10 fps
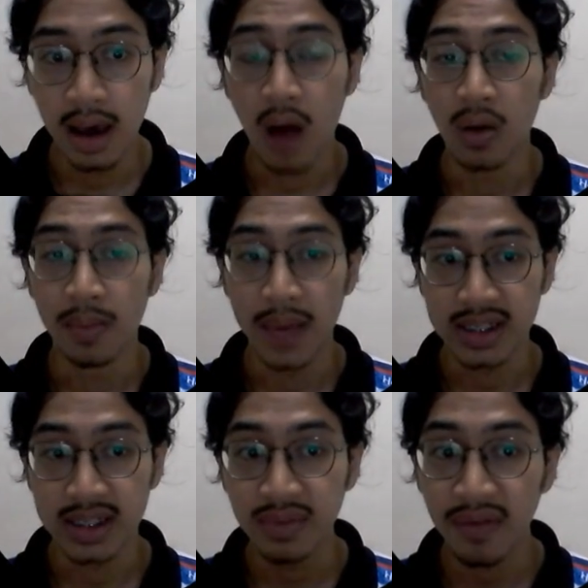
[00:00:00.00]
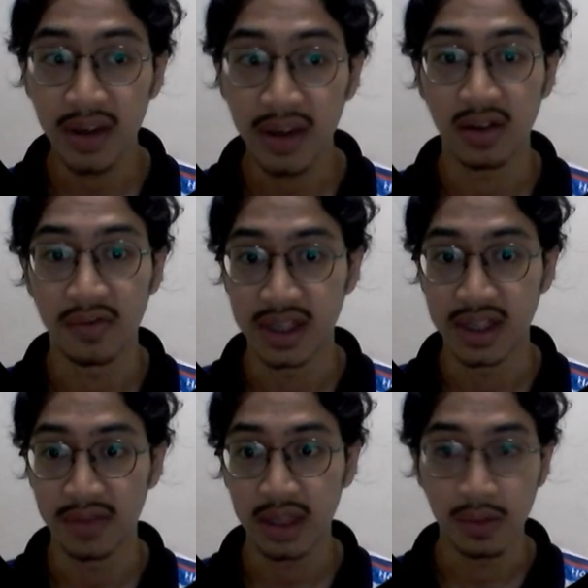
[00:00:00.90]
our maximum factor of
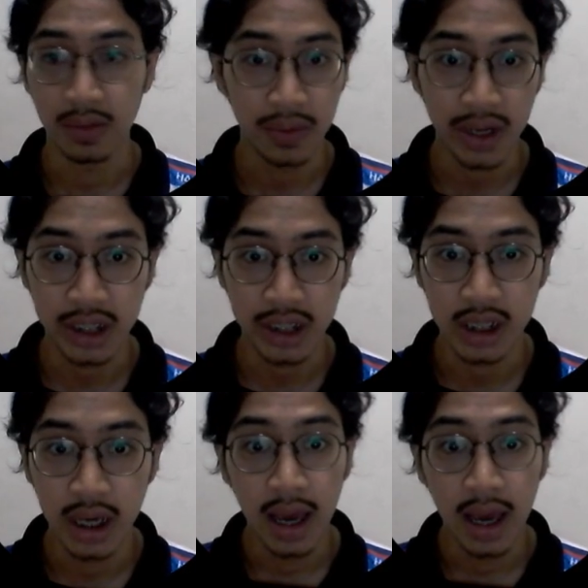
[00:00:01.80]
safety reached